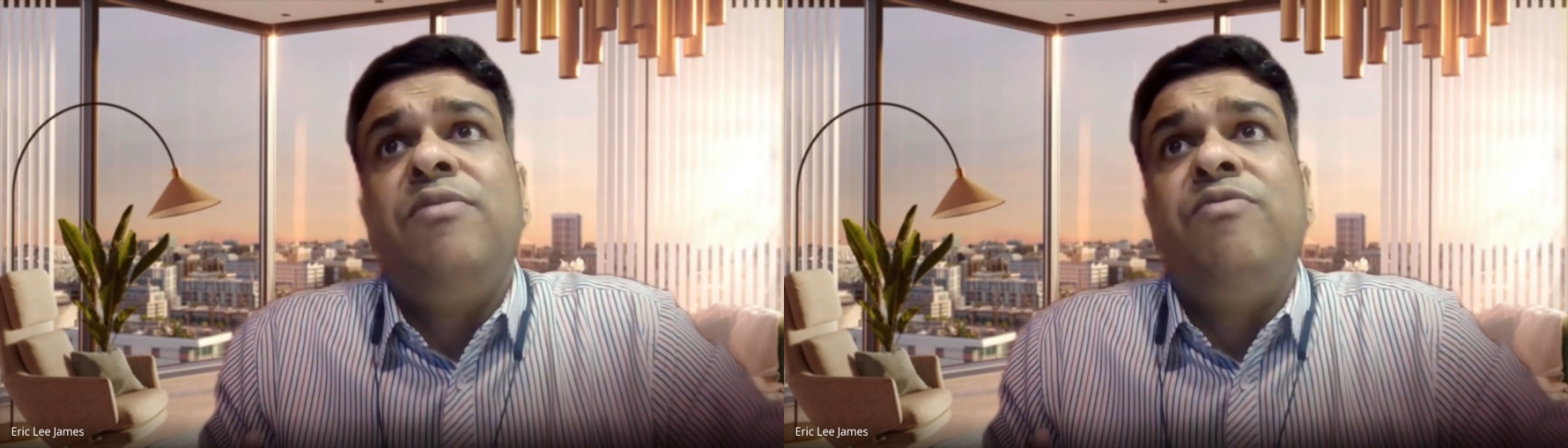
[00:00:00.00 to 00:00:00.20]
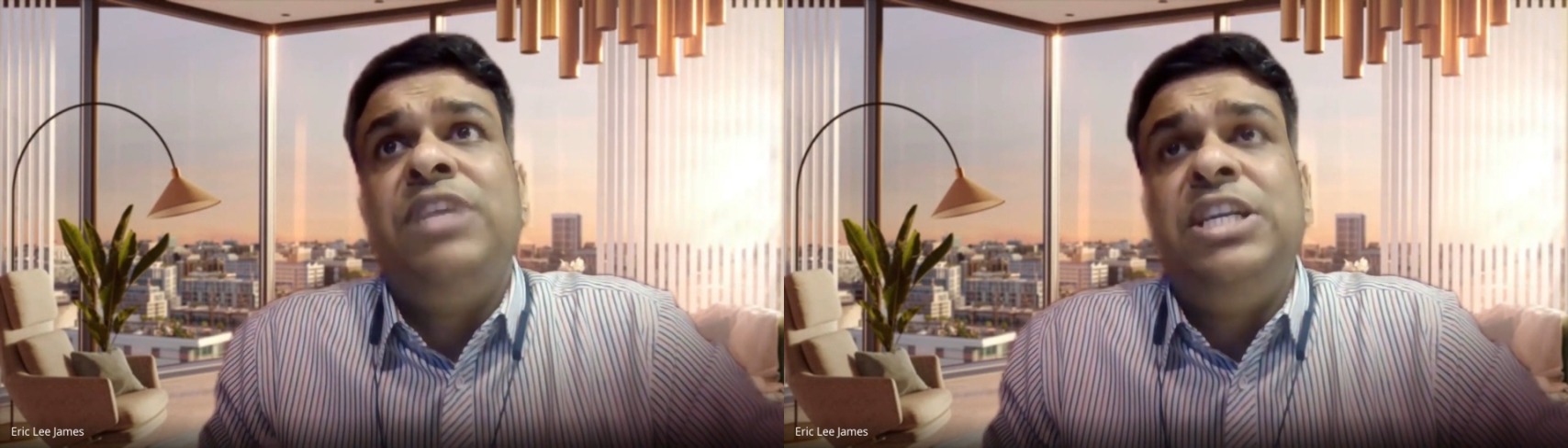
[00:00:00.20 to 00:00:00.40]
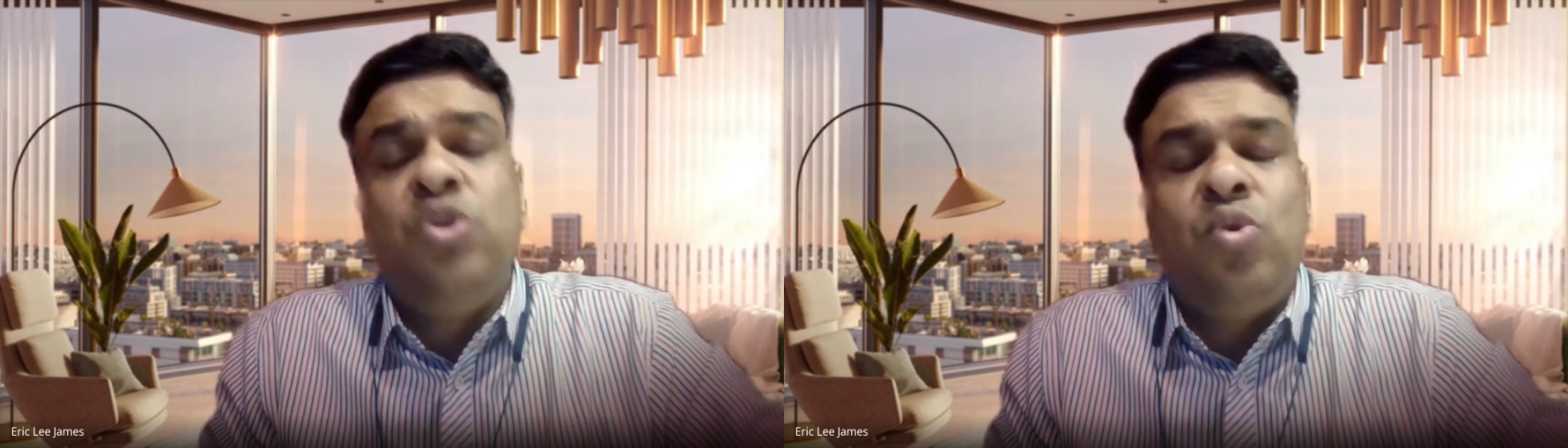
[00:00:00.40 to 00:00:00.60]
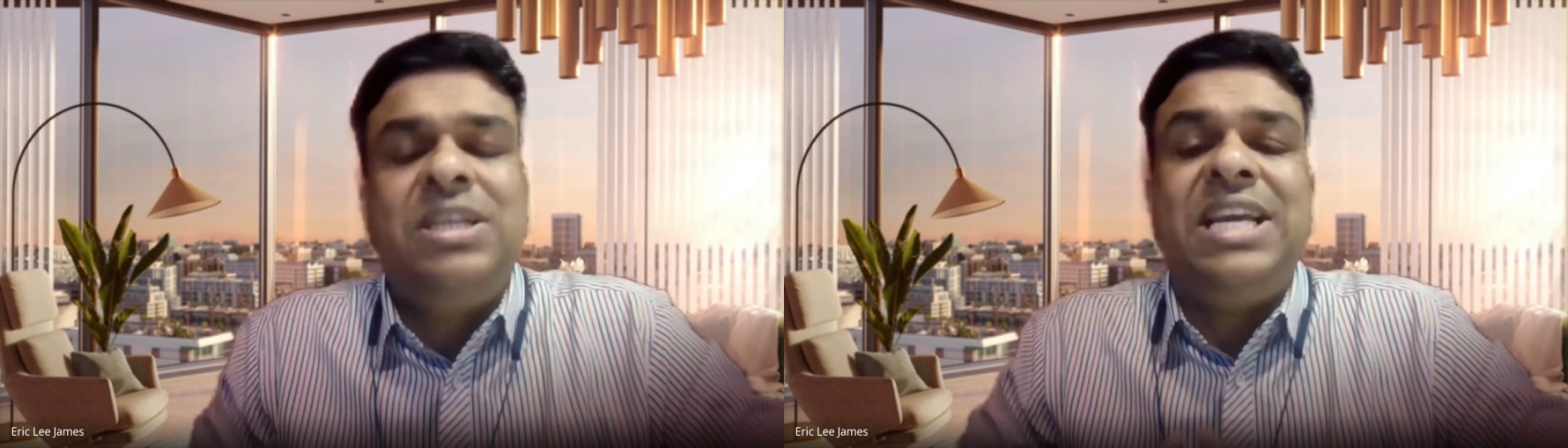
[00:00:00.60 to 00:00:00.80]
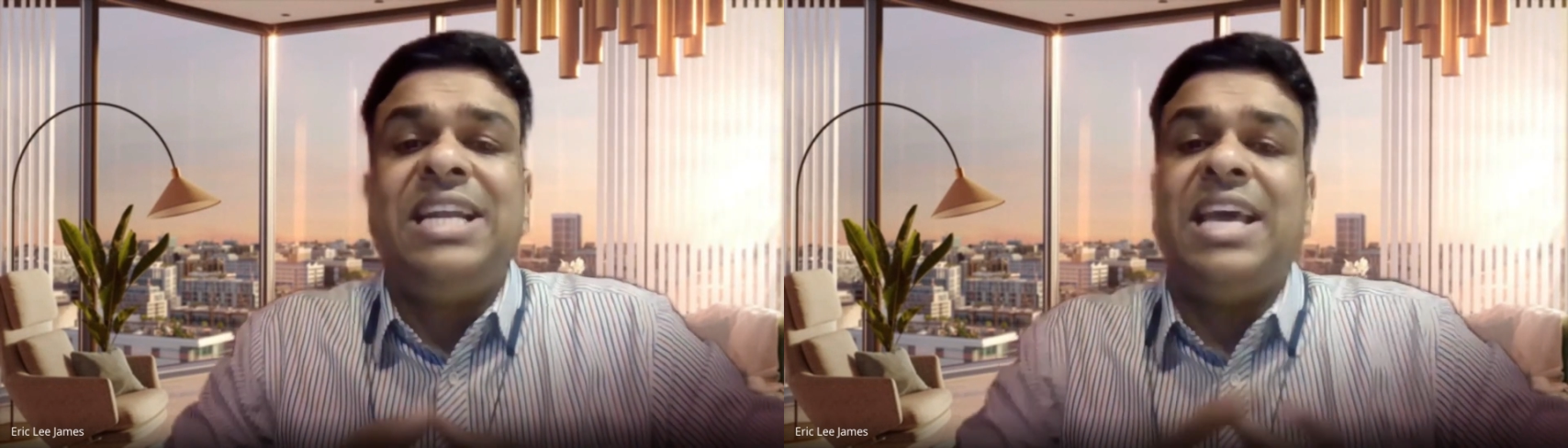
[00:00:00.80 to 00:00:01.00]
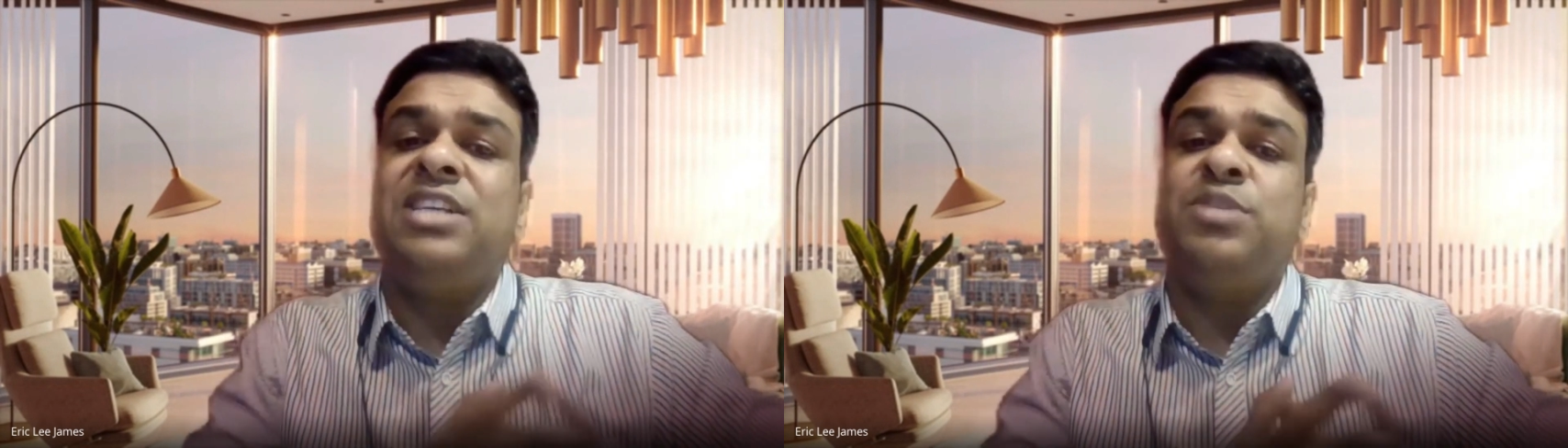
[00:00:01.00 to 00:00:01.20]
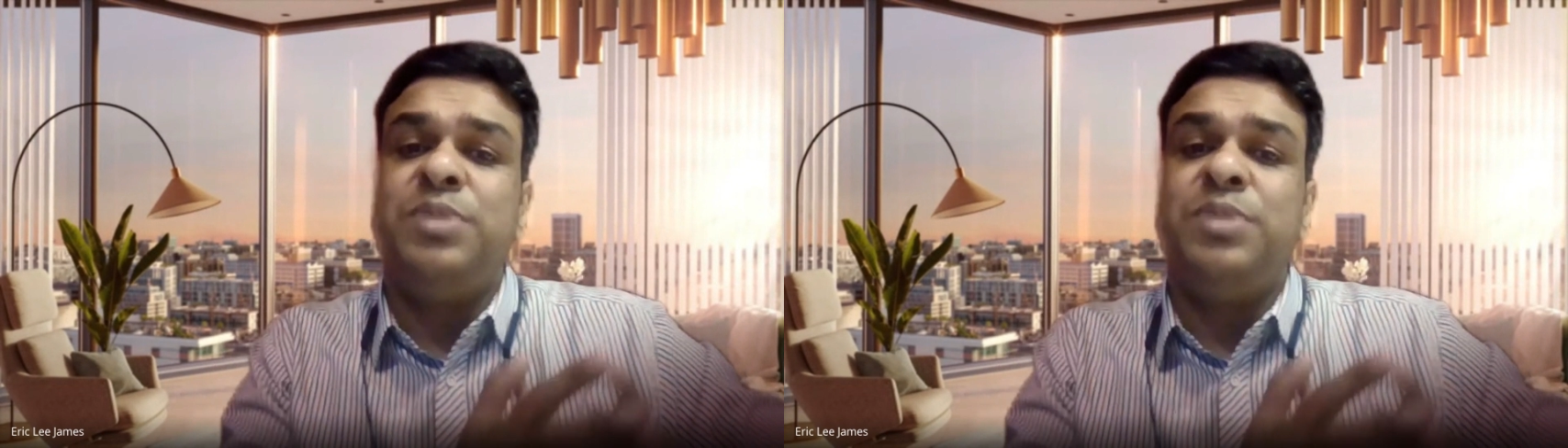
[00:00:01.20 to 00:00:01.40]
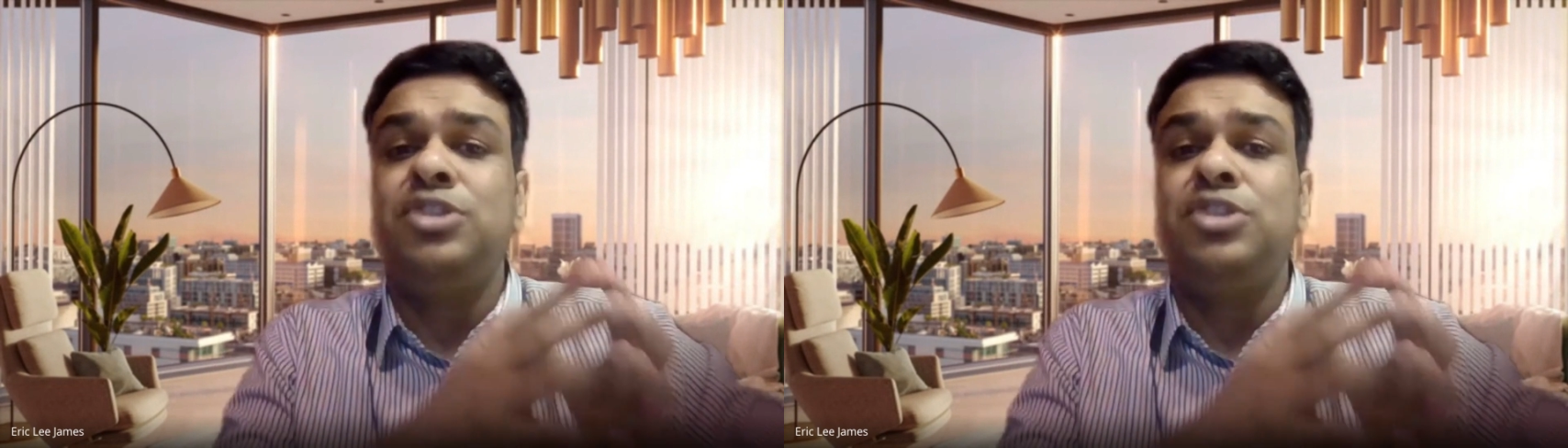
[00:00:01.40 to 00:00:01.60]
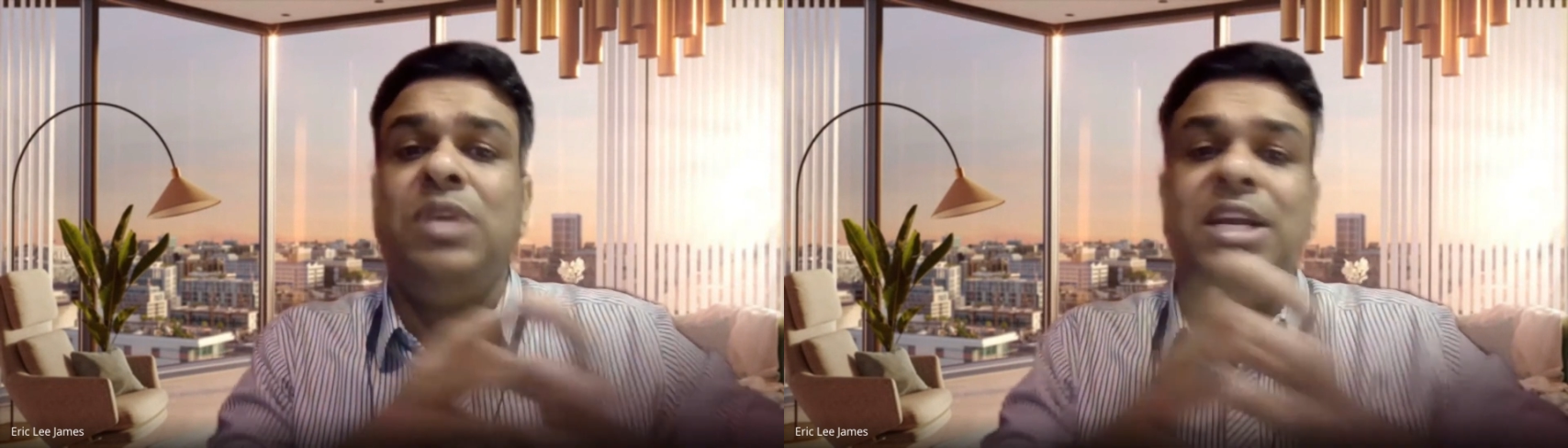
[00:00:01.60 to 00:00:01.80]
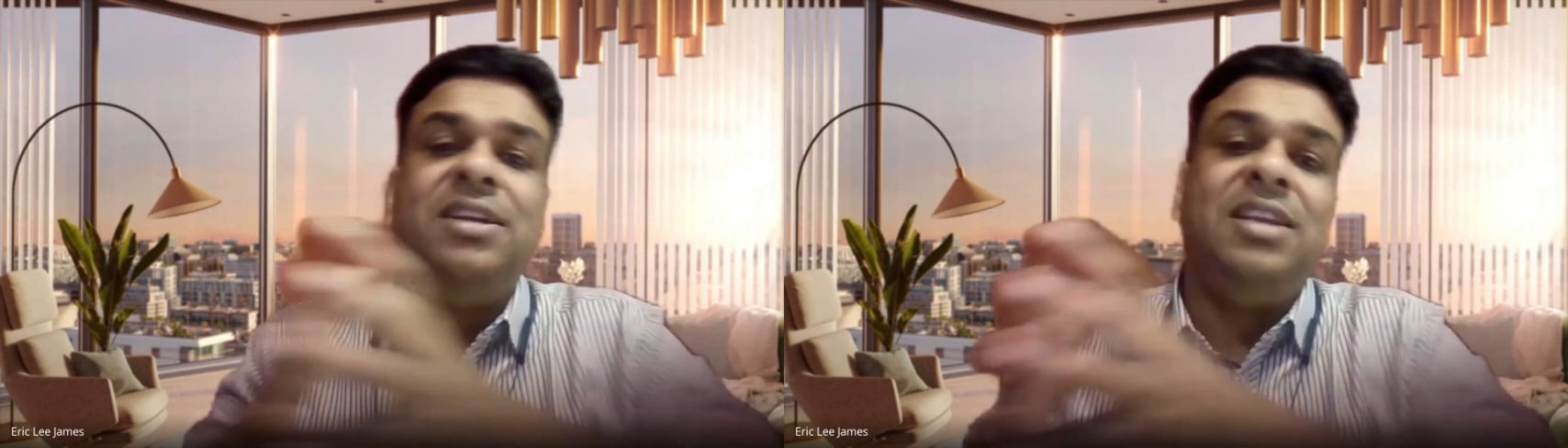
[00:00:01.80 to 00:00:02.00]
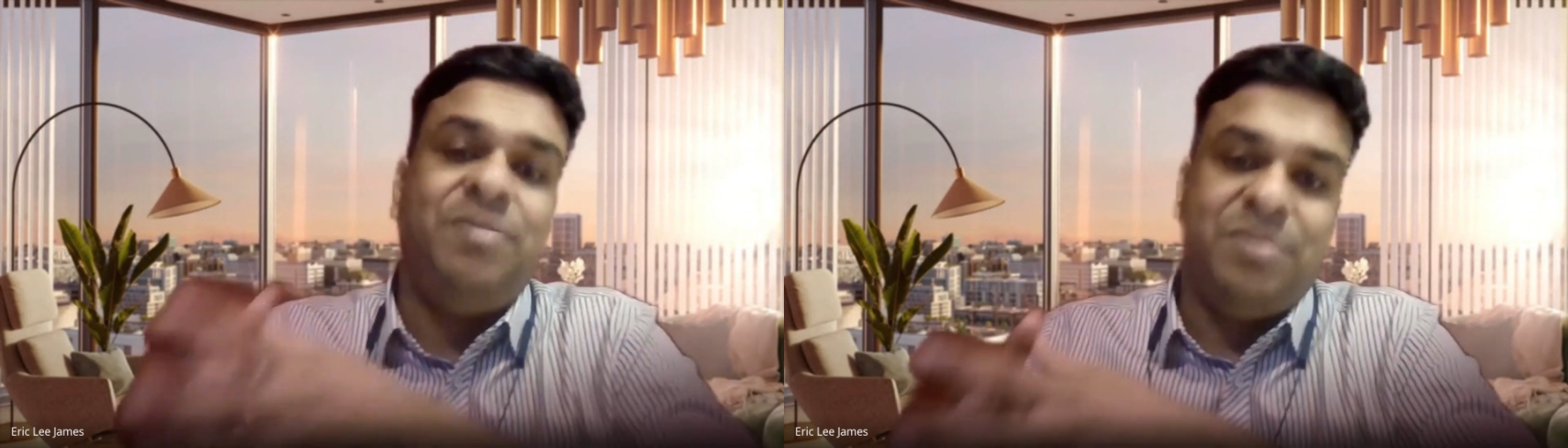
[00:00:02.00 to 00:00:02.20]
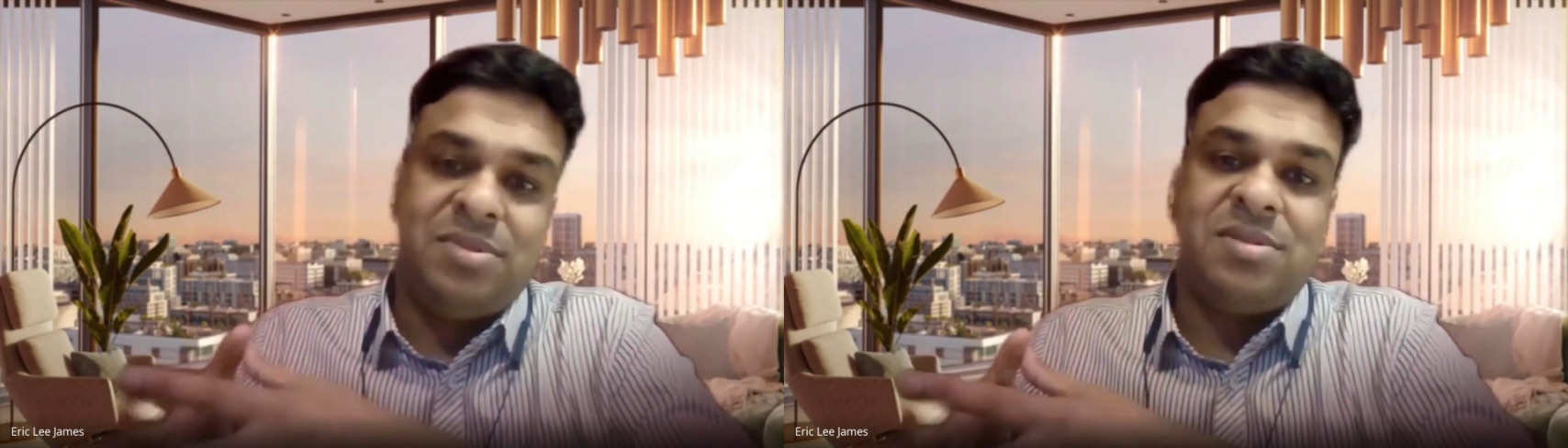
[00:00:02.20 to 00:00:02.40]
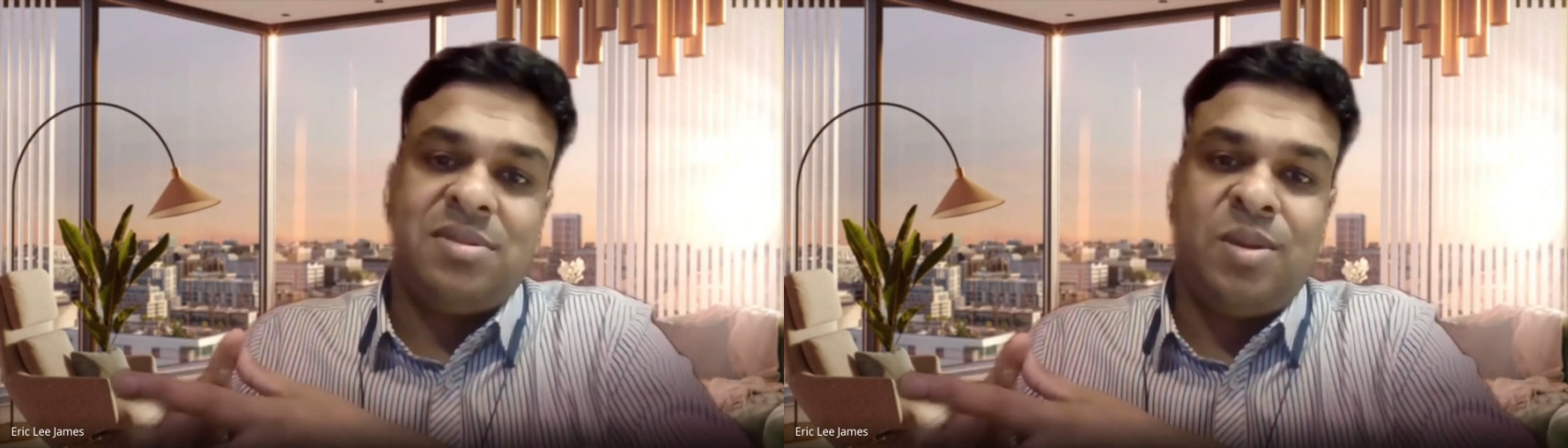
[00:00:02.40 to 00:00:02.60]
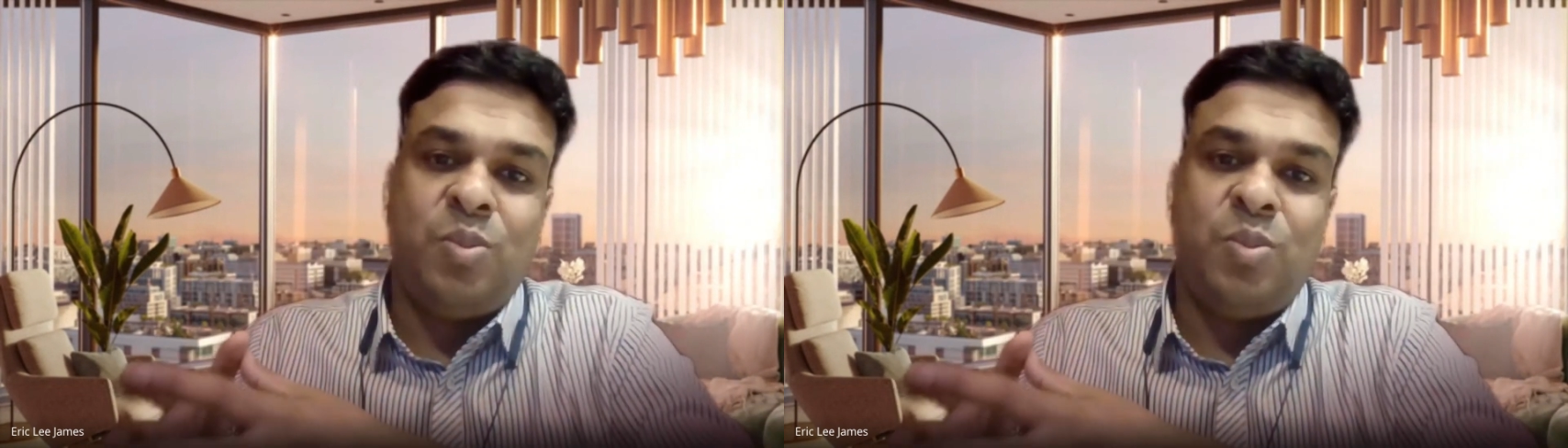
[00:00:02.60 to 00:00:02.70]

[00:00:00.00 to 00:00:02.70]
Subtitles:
we don't get experts to lead teams.